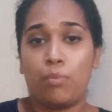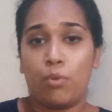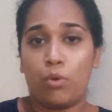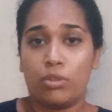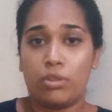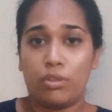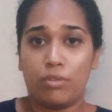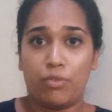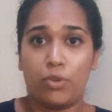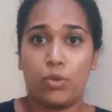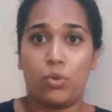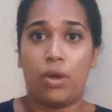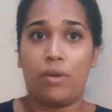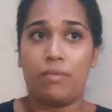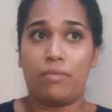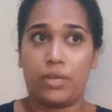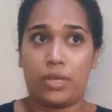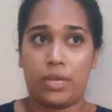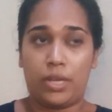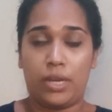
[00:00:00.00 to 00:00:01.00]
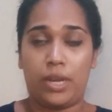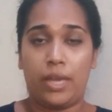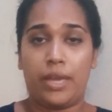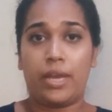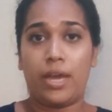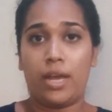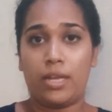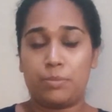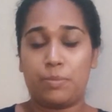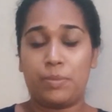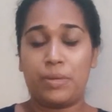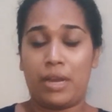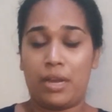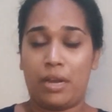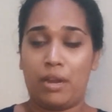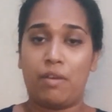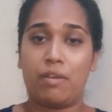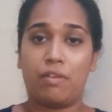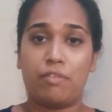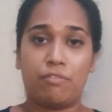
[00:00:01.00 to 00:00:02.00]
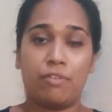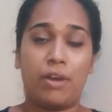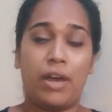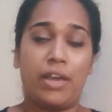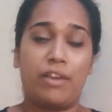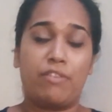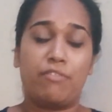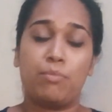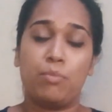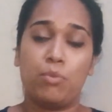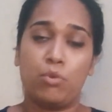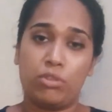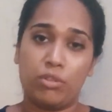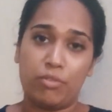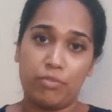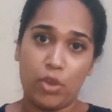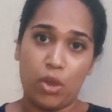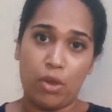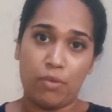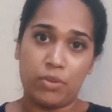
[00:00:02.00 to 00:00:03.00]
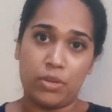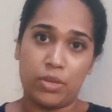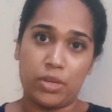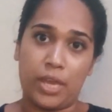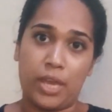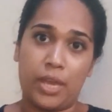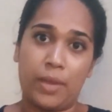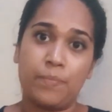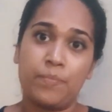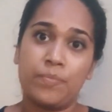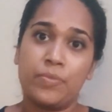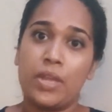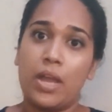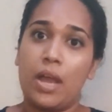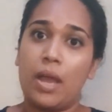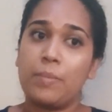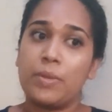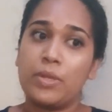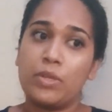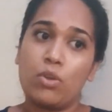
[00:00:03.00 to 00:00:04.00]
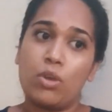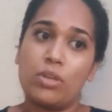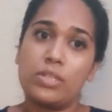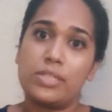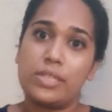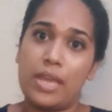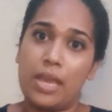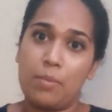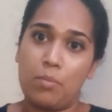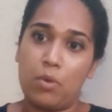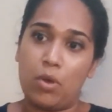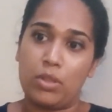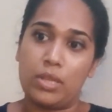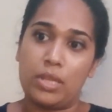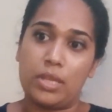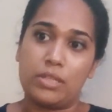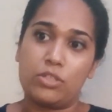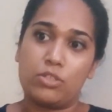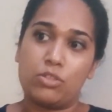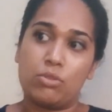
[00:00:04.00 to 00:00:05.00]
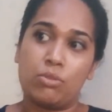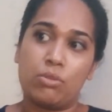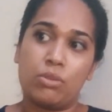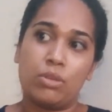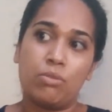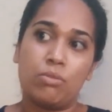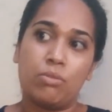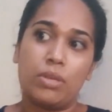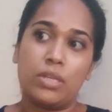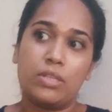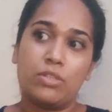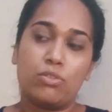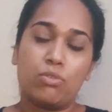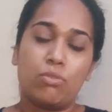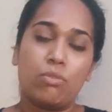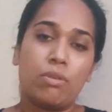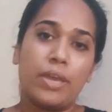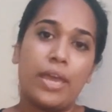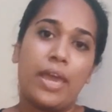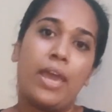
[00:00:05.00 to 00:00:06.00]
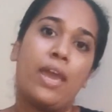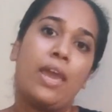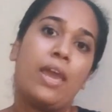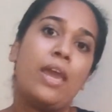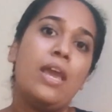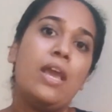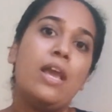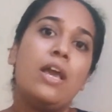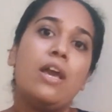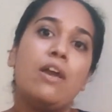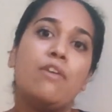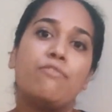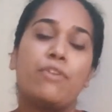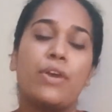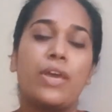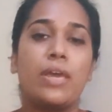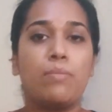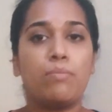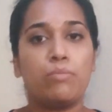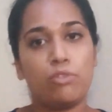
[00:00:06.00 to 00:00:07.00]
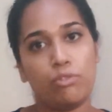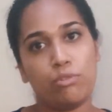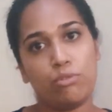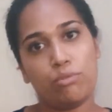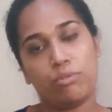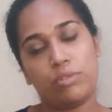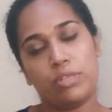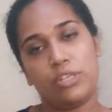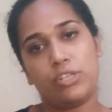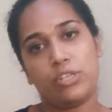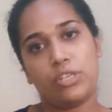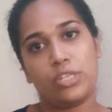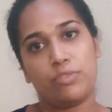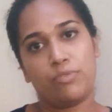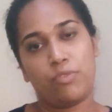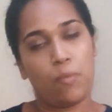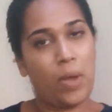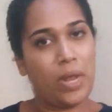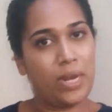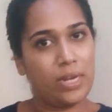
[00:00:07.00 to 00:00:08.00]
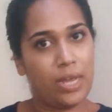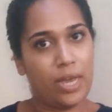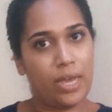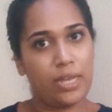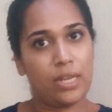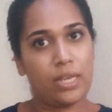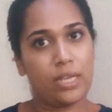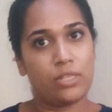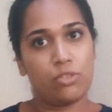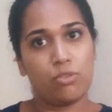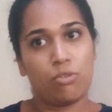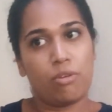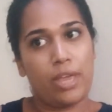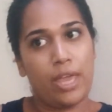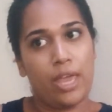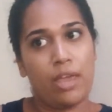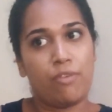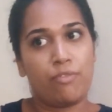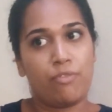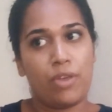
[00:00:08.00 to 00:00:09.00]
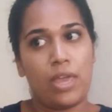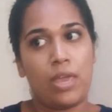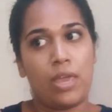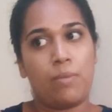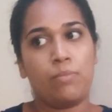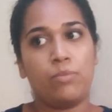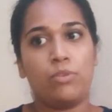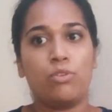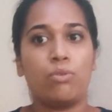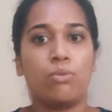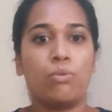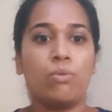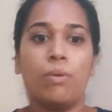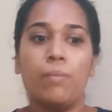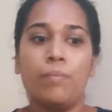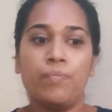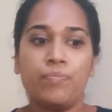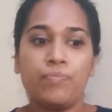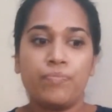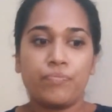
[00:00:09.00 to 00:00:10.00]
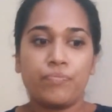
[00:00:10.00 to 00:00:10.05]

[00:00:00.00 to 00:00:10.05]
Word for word: both of you are working, like husband and wife, both of you are working, I mean, you're same on that. So it's okay for him to do dishes for one night, it's okay for him to